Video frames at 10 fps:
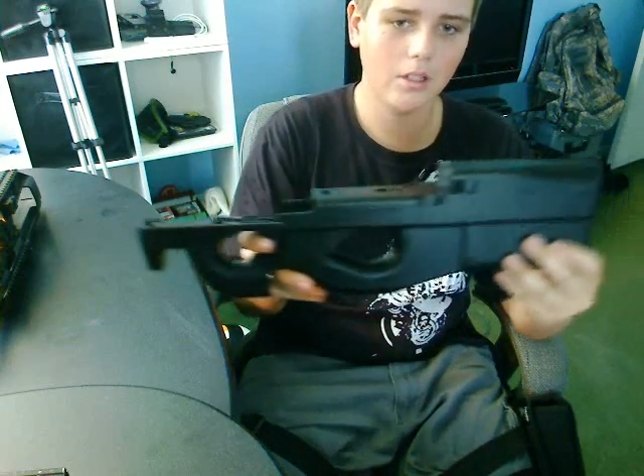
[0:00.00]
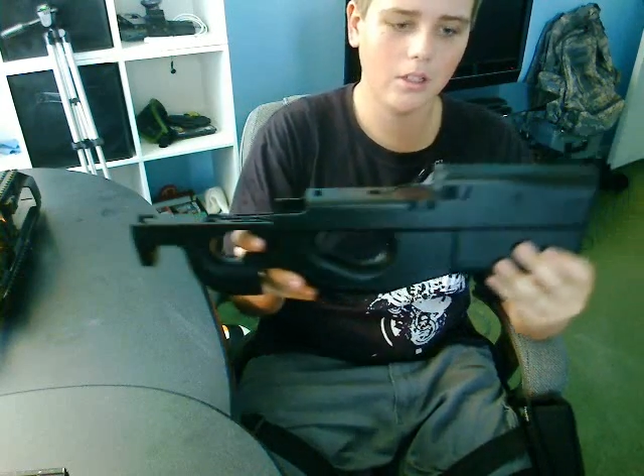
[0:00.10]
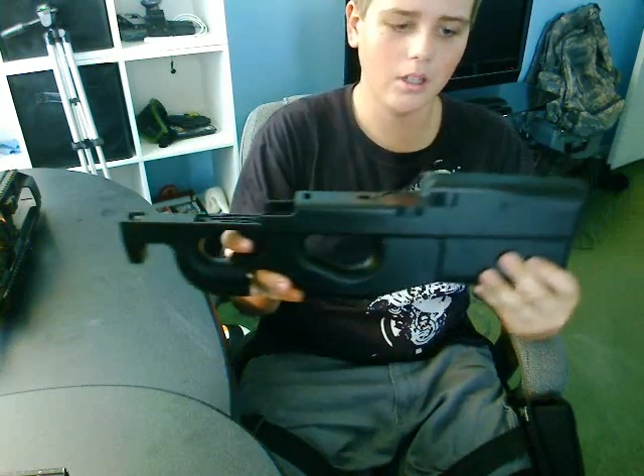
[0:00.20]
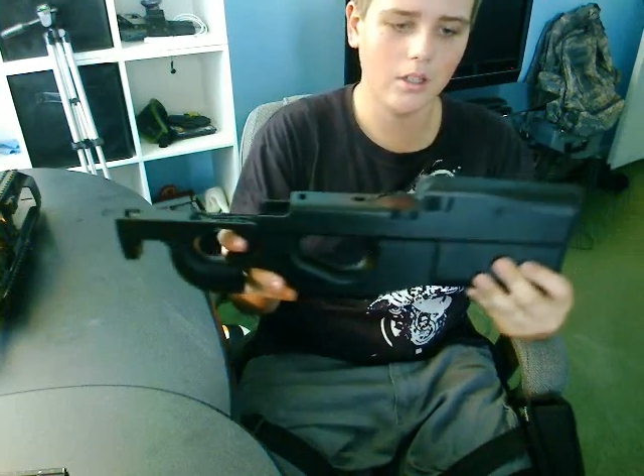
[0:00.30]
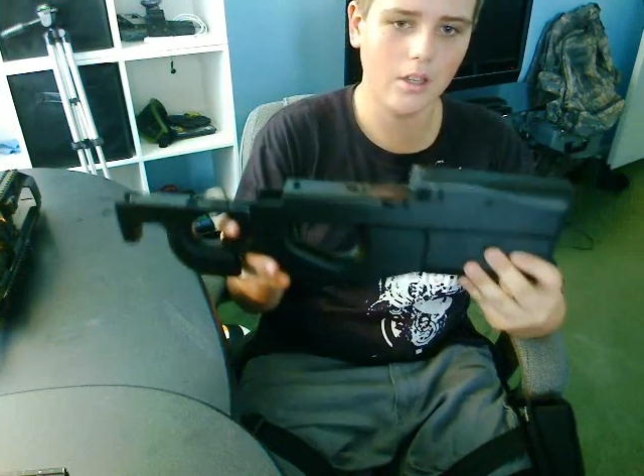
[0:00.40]
of the
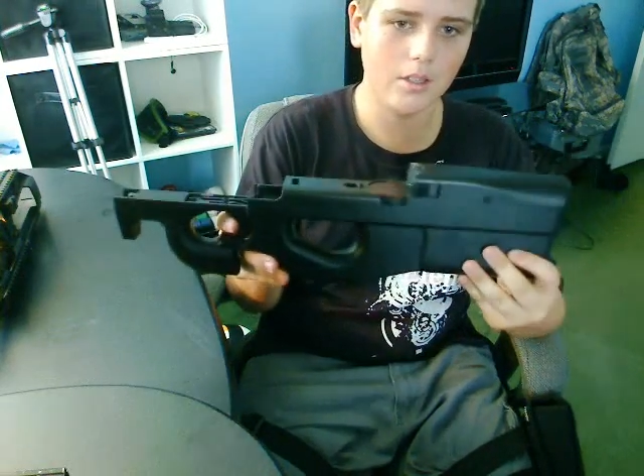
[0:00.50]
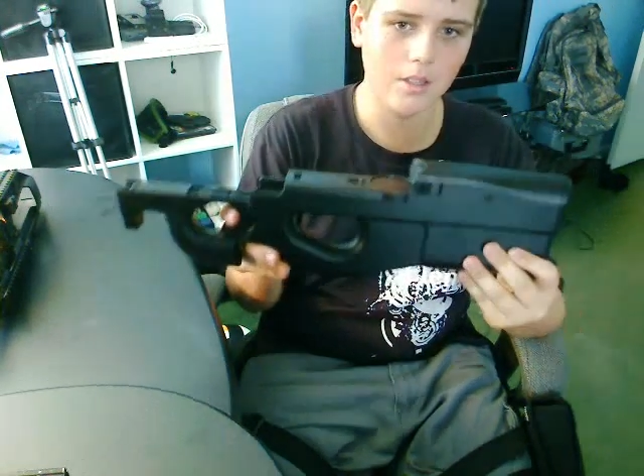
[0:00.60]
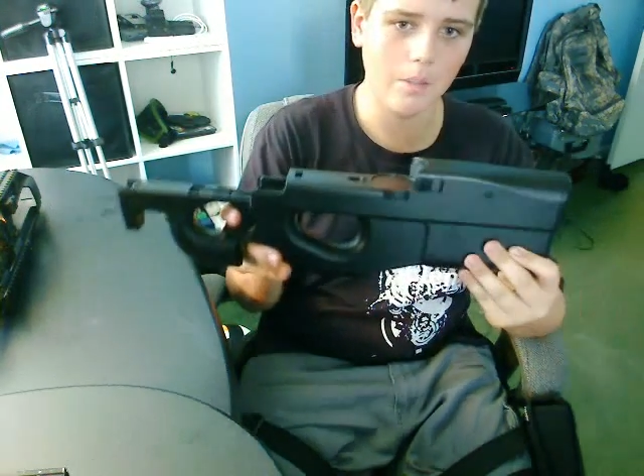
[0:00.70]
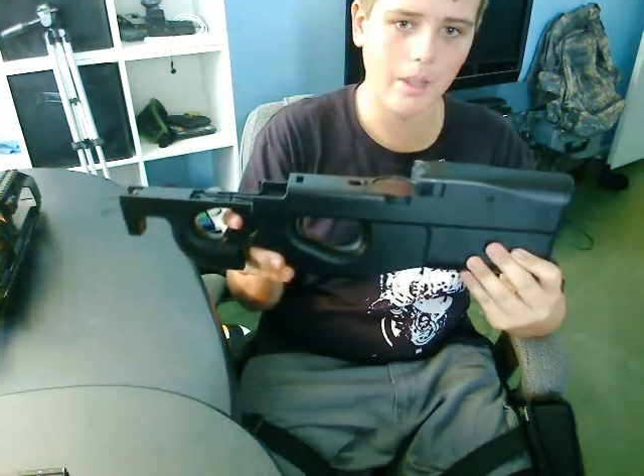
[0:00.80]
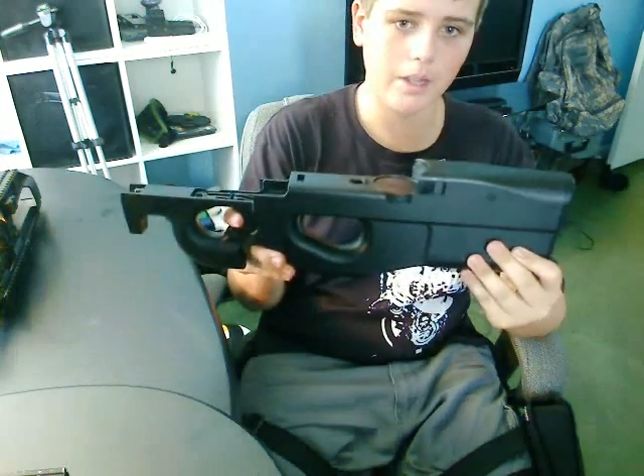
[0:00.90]
gun is
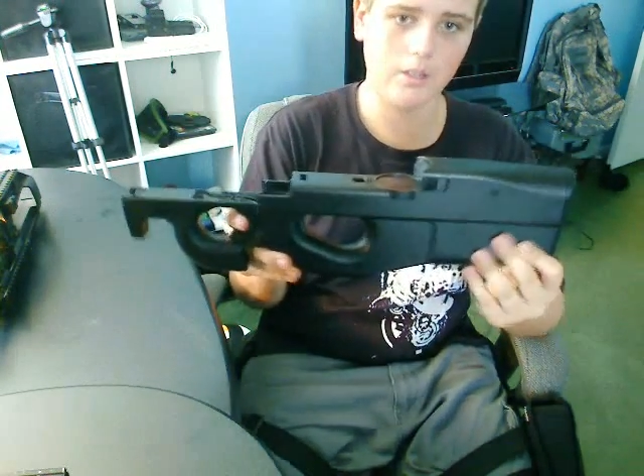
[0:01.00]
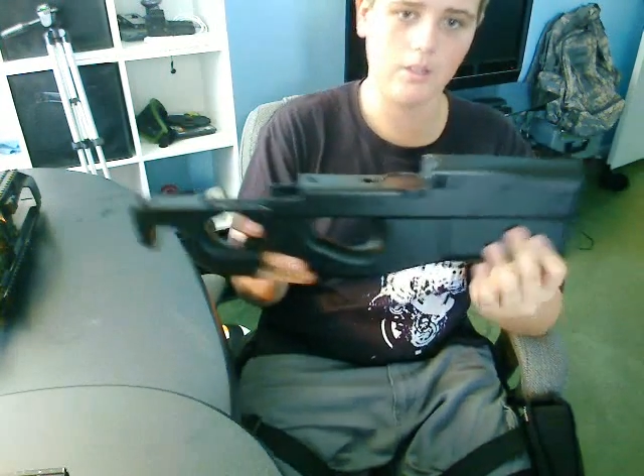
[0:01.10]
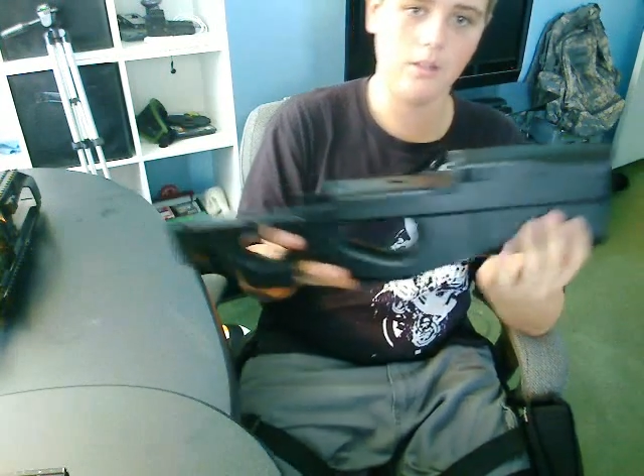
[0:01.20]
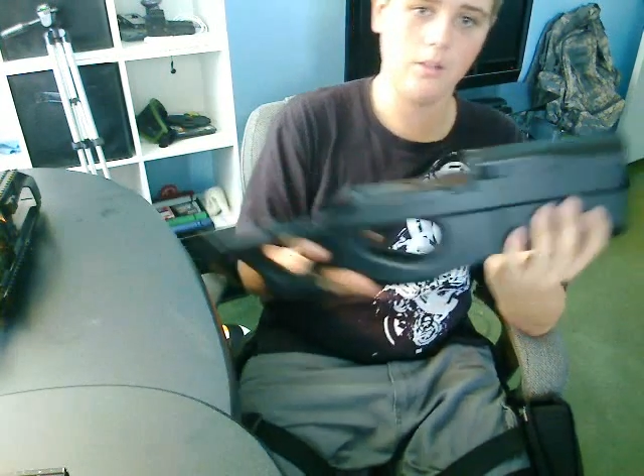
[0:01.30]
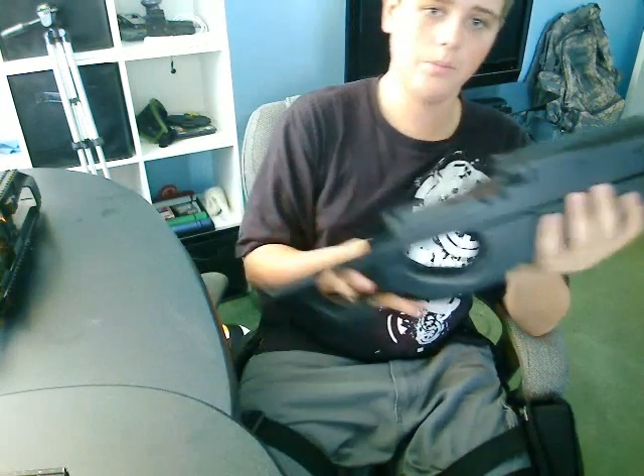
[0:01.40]
in the back of the
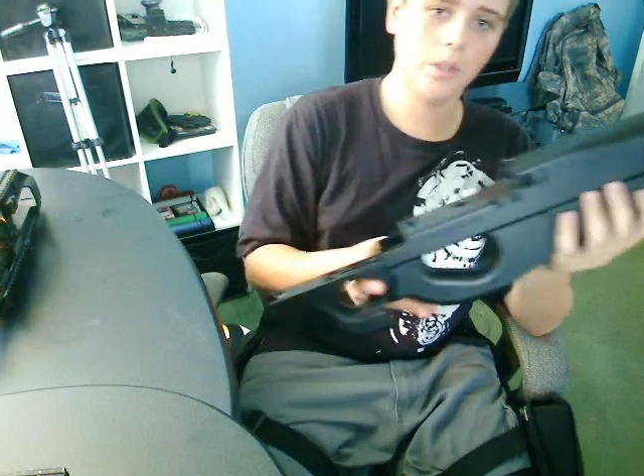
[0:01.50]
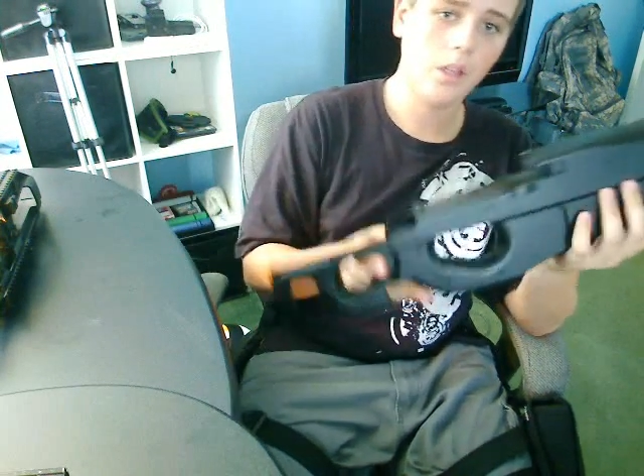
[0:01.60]
gun,